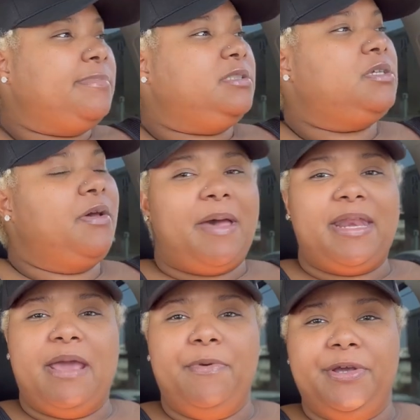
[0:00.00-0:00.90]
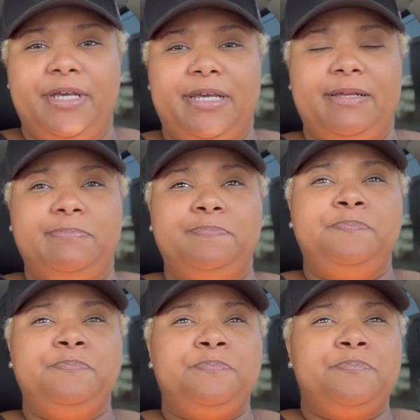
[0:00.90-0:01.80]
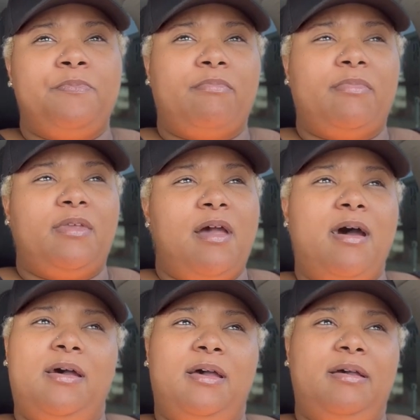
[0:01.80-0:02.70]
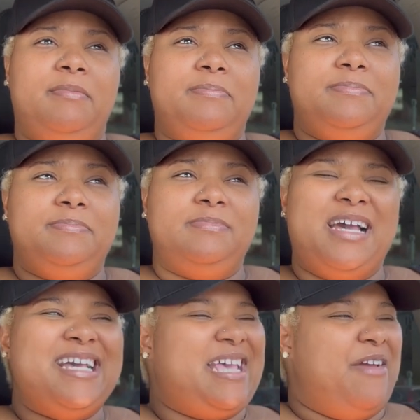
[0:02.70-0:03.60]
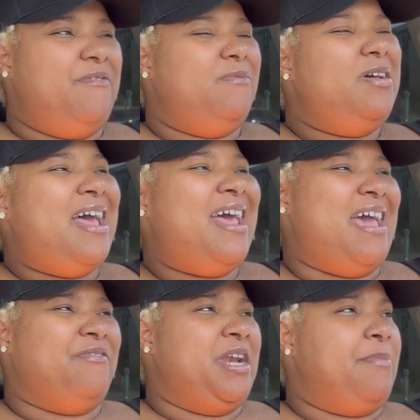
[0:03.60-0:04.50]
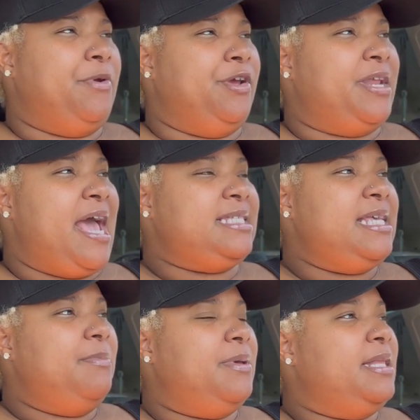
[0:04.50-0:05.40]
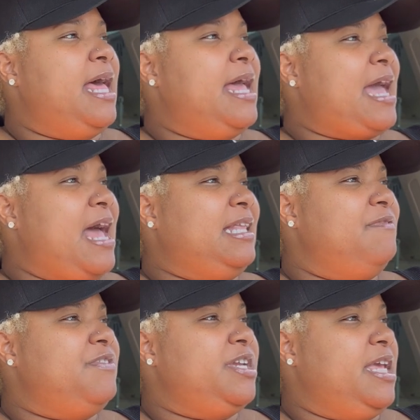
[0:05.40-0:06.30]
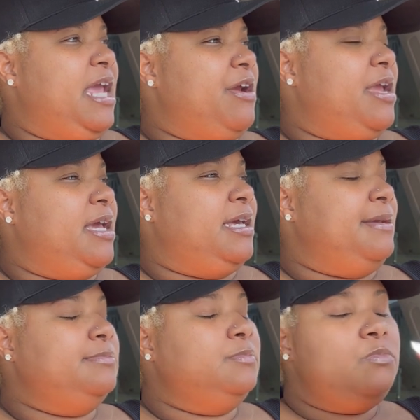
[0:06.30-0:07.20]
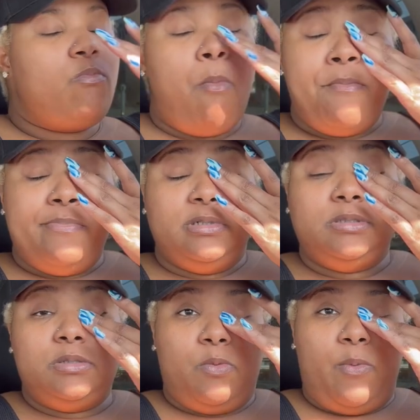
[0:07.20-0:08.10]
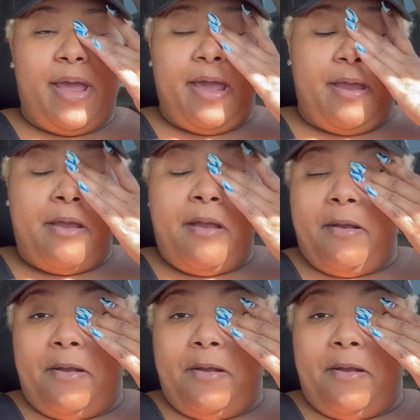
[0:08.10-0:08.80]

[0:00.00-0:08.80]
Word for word: So in my neighborhood, I guess not every neighborhood has it, but like I live in an area where